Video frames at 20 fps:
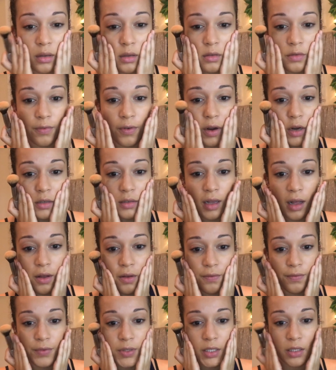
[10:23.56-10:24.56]
As far as
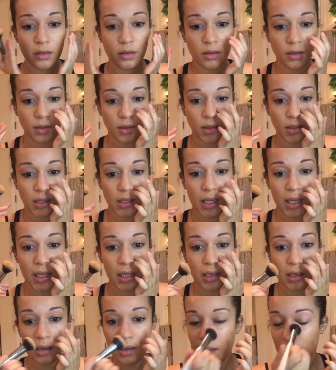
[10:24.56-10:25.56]
how it feels on the
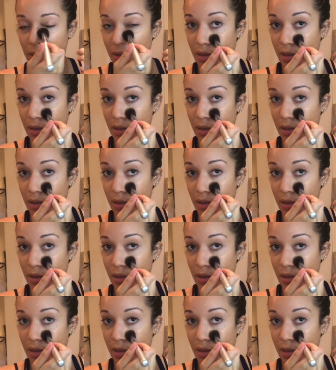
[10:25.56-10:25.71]
skin,